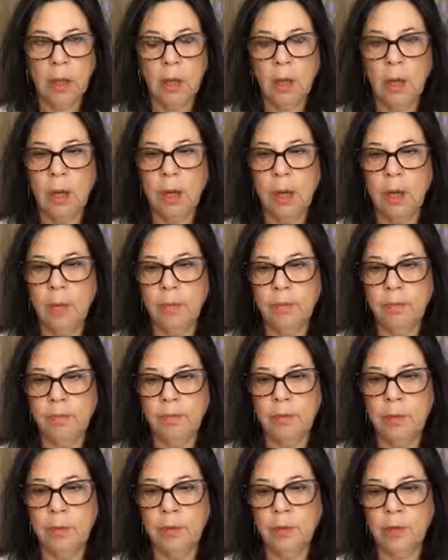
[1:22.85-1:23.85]

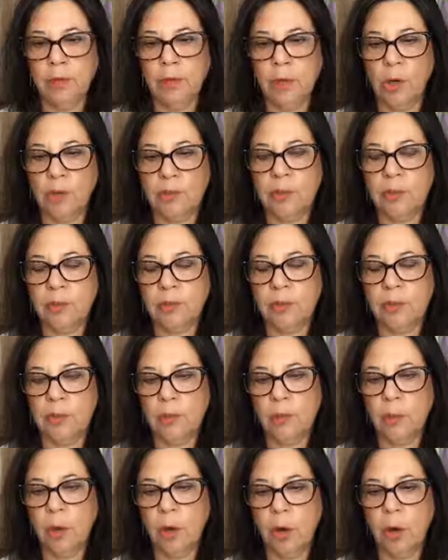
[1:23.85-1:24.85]
There's also
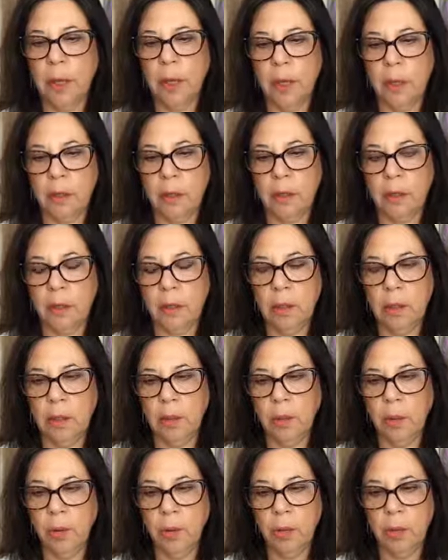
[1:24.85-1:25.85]
some great
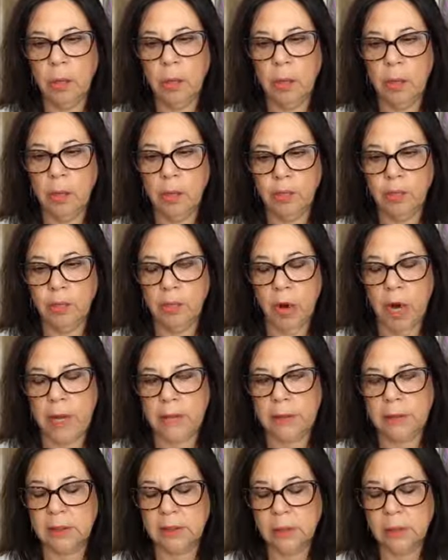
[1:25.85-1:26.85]
yoga
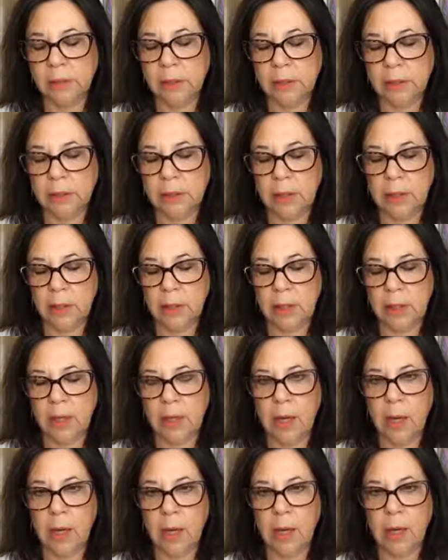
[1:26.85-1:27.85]
practice music
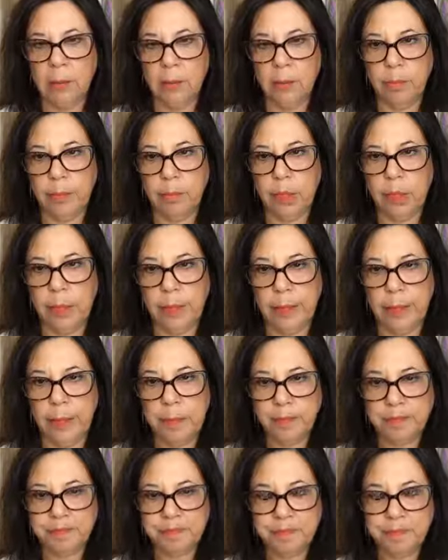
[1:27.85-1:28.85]
that I play.